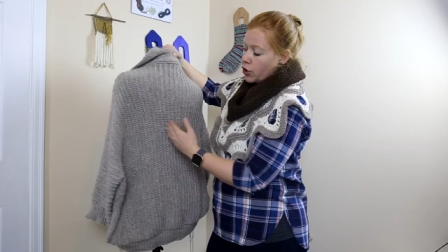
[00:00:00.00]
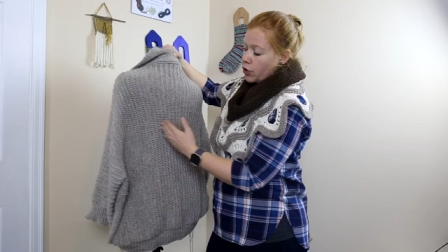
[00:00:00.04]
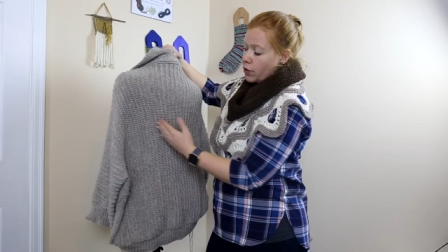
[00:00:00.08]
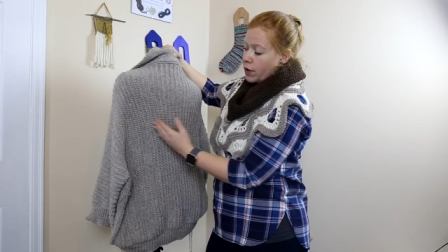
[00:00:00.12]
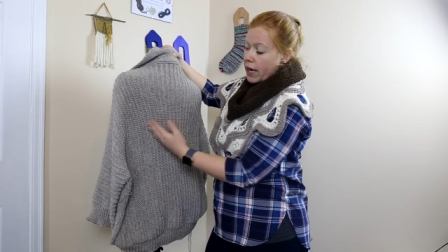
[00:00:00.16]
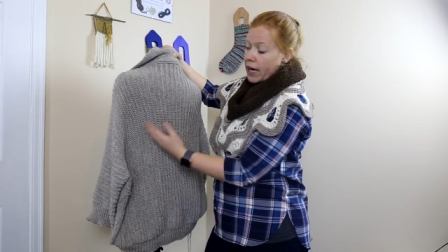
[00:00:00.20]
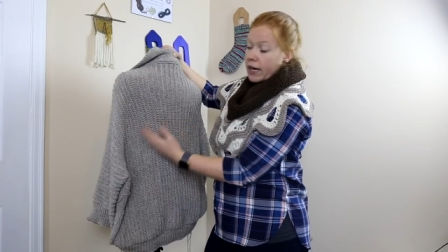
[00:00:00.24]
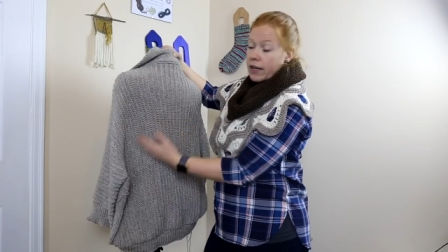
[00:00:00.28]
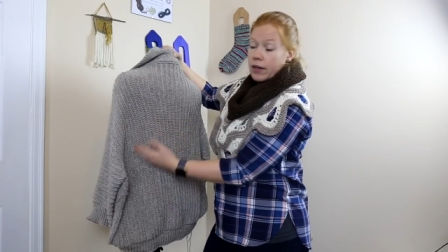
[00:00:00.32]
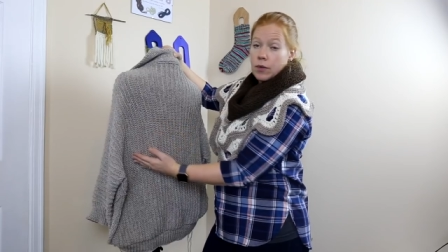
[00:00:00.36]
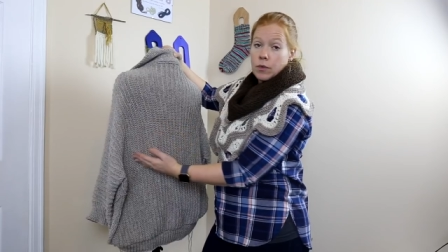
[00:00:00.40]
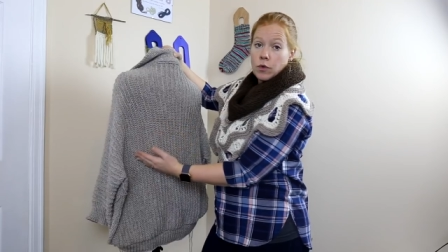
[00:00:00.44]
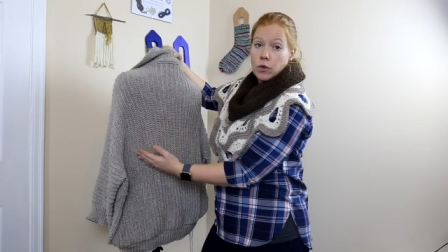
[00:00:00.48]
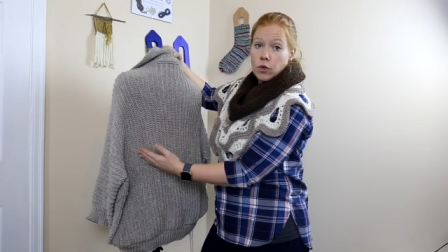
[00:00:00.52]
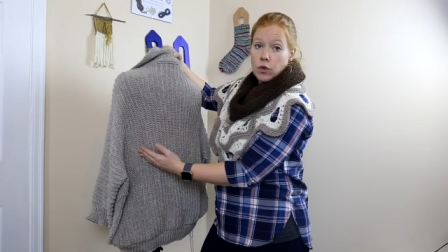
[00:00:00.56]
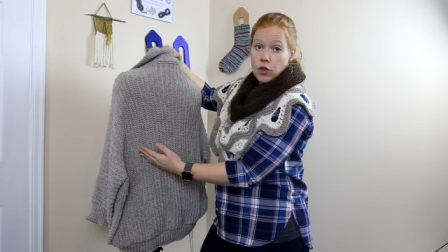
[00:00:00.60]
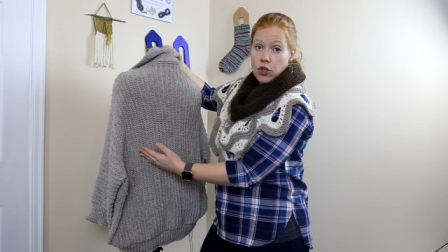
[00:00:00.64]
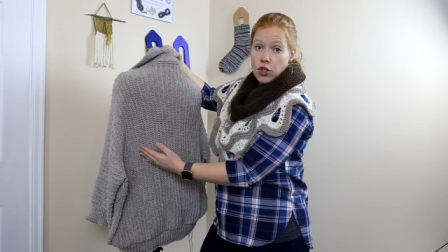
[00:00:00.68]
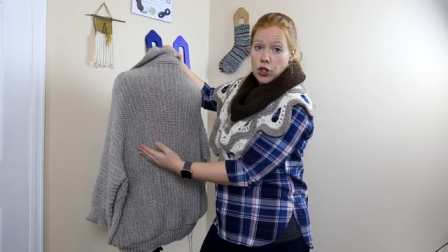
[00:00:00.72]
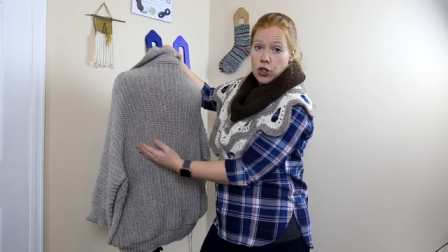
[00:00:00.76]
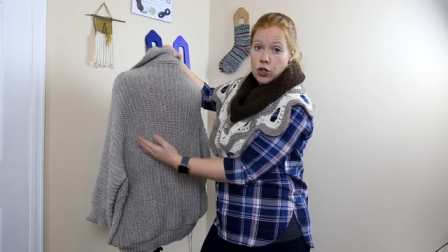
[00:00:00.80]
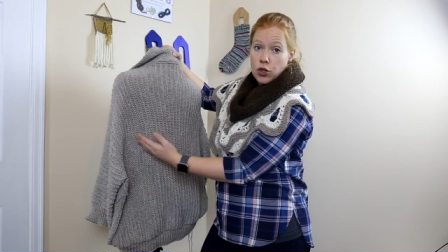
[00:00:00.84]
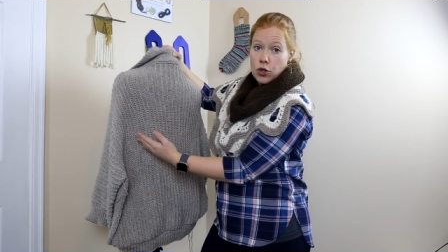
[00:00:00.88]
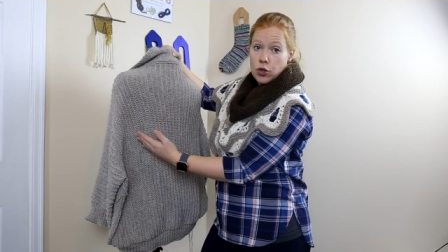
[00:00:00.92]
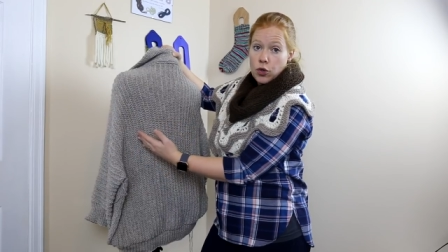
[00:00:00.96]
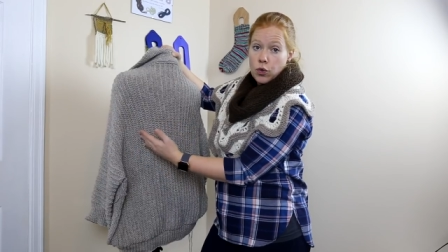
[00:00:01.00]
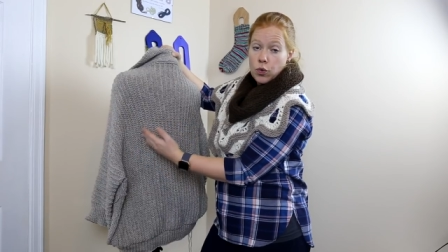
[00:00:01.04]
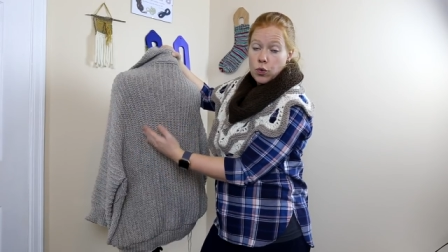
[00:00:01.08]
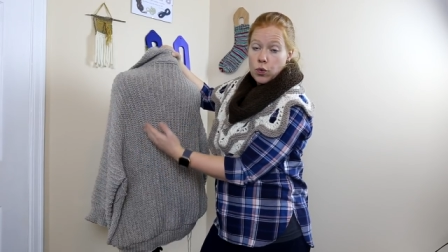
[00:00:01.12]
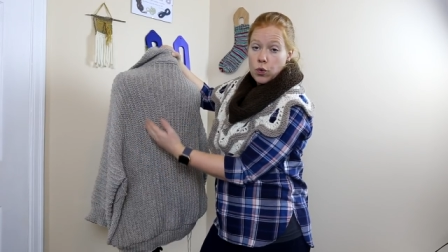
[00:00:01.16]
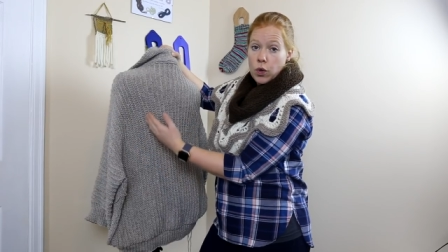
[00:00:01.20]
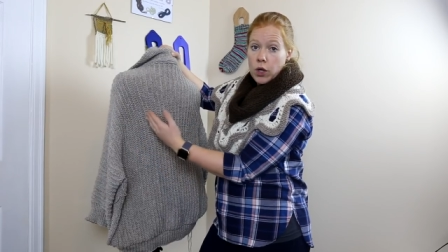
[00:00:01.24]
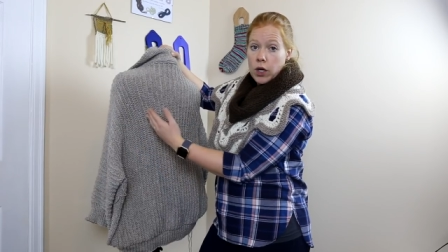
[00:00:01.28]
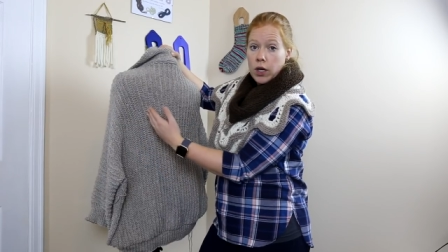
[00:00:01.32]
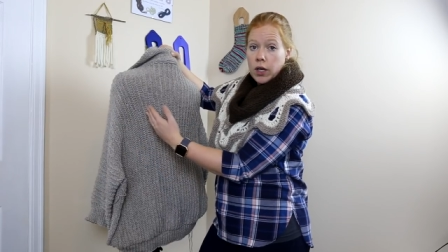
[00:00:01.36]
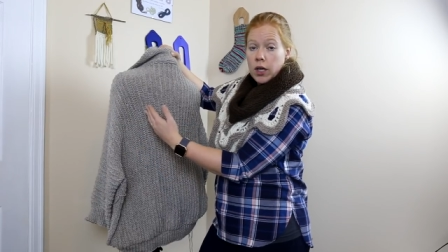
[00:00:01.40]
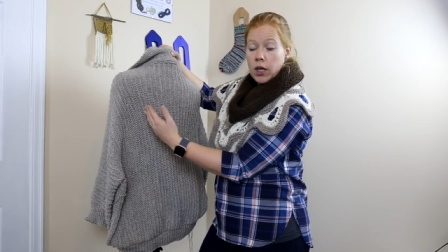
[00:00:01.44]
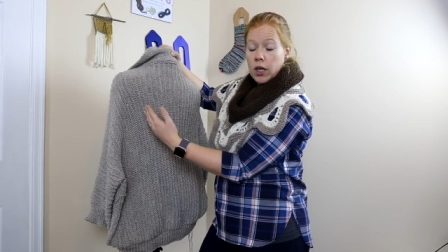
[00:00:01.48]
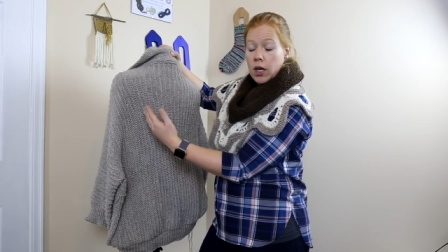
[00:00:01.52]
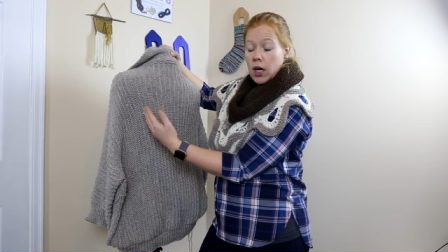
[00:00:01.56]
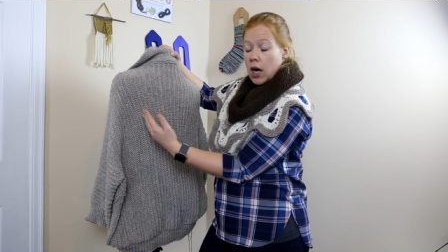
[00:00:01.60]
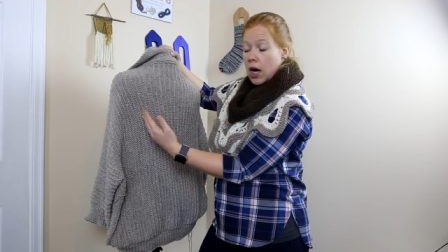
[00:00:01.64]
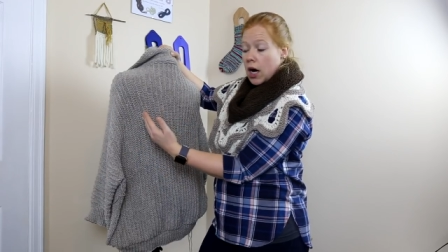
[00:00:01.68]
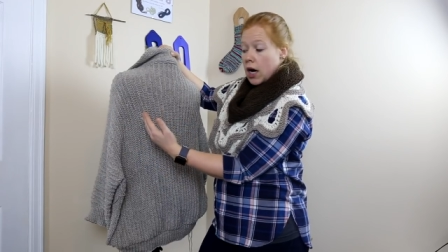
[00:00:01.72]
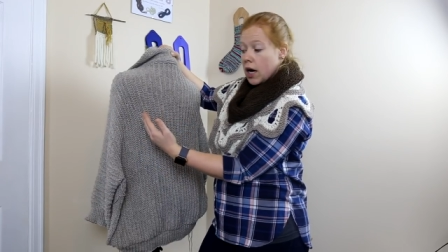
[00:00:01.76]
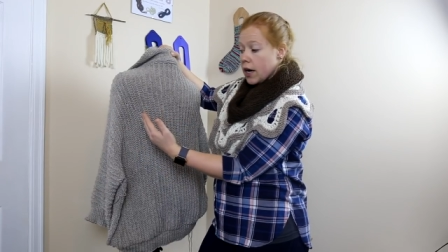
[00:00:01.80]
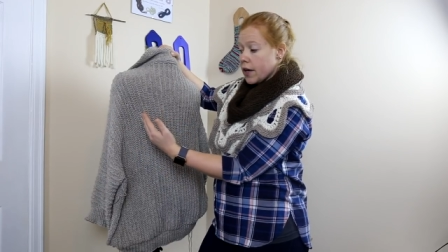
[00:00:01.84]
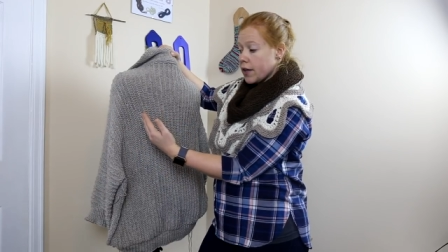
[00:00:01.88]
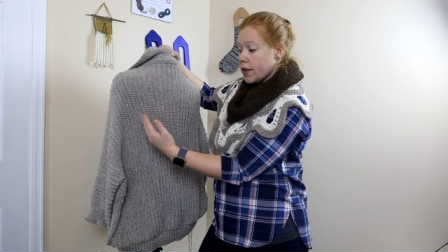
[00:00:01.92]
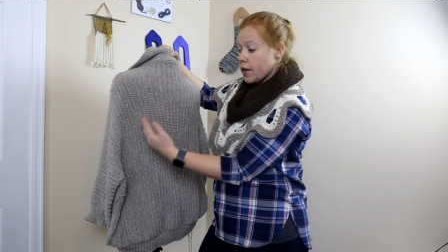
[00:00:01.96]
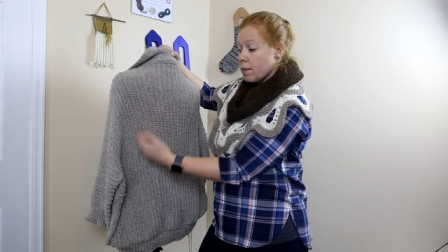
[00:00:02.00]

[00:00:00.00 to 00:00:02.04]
you get to uh,